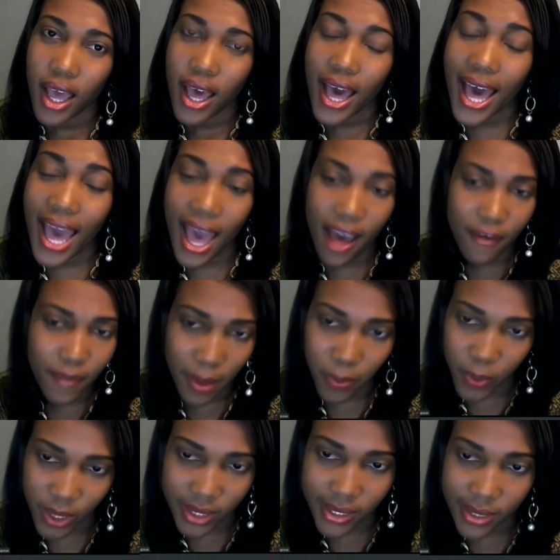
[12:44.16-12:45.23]
I have my
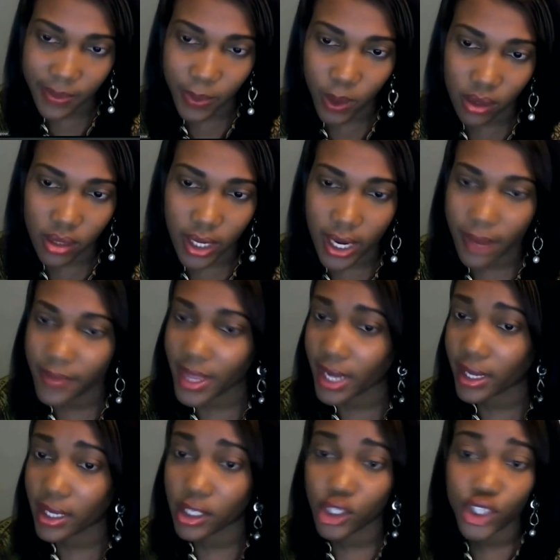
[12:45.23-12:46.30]
principle, and I'm
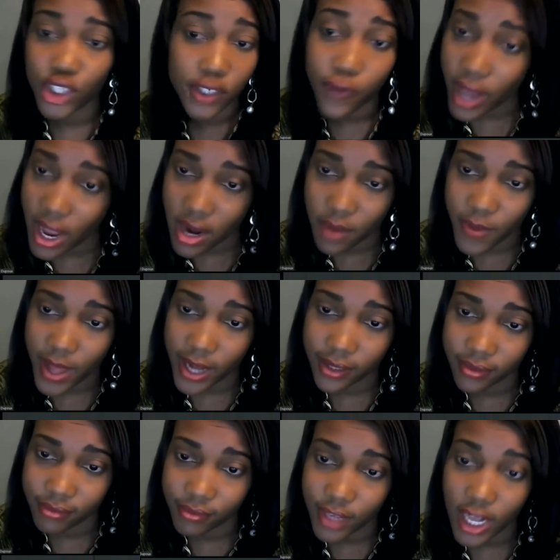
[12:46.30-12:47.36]
not gonna change for anybody,
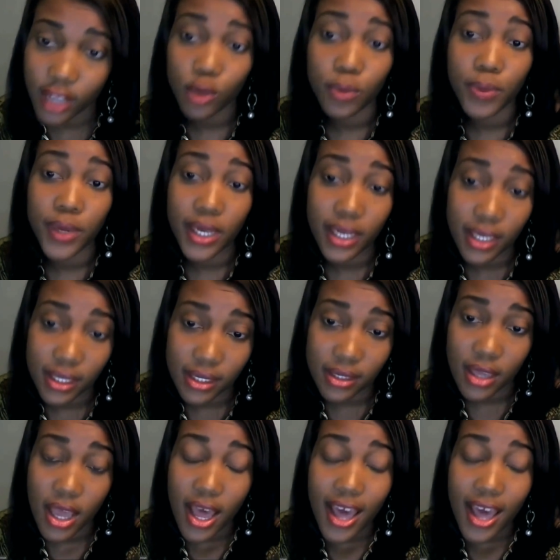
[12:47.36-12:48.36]
not to please,